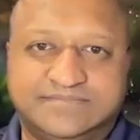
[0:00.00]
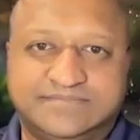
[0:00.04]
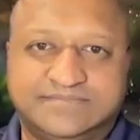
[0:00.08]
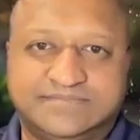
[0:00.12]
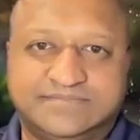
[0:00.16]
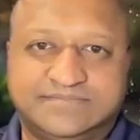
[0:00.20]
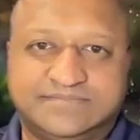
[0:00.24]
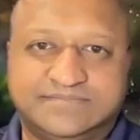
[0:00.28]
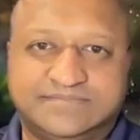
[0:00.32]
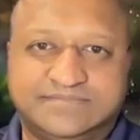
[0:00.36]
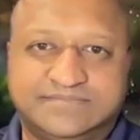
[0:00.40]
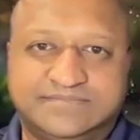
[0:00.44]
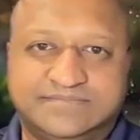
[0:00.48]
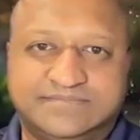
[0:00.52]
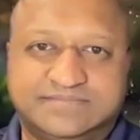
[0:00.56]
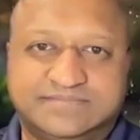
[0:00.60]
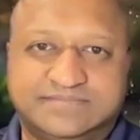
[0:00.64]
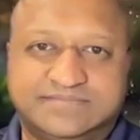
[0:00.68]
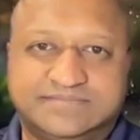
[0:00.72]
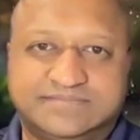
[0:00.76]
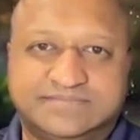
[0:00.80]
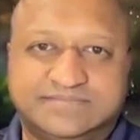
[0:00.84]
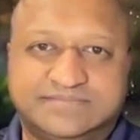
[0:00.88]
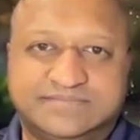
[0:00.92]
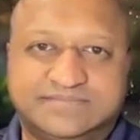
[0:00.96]

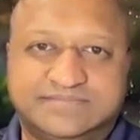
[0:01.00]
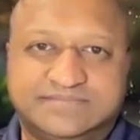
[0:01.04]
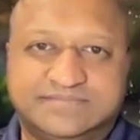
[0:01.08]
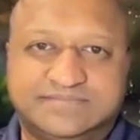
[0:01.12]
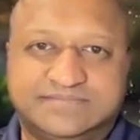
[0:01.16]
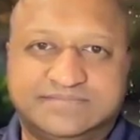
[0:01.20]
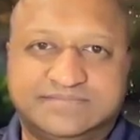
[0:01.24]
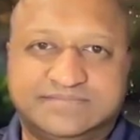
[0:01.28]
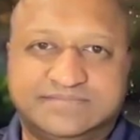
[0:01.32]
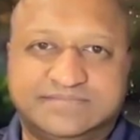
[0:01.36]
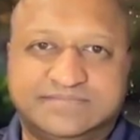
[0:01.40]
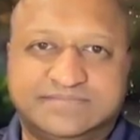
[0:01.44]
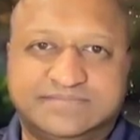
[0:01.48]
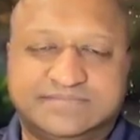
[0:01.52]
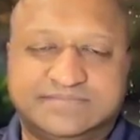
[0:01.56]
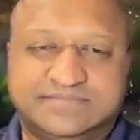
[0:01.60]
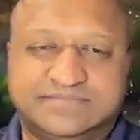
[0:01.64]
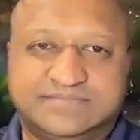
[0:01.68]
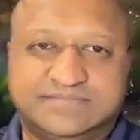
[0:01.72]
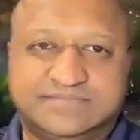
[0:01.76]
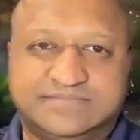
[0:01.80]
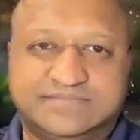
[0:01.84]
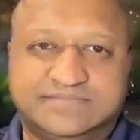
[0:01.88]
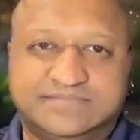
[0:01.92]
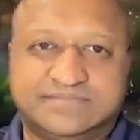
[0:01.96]

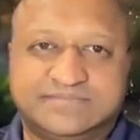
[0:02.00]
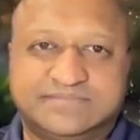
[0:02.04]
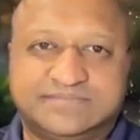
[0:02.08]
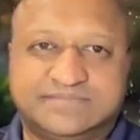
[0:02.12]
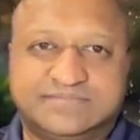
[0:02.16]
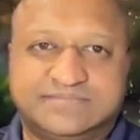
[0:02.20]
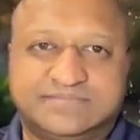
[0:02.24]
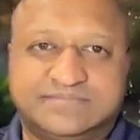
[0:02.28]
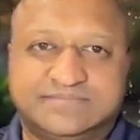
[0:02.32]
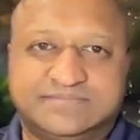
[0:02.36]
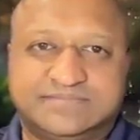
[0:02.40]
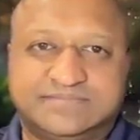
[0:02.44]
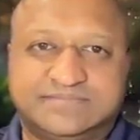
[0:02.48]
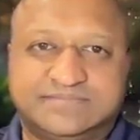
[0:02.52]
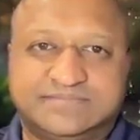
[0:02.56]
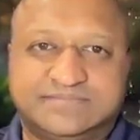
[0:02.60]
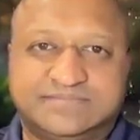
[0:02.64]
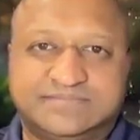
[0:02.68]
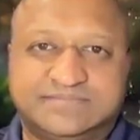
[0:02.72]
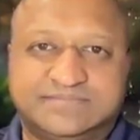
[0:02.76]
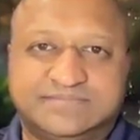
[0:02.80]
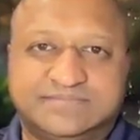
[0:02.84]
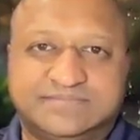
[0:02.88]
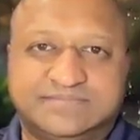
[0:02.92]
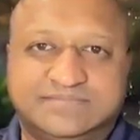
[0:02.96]
No words are spoken by the person on screen.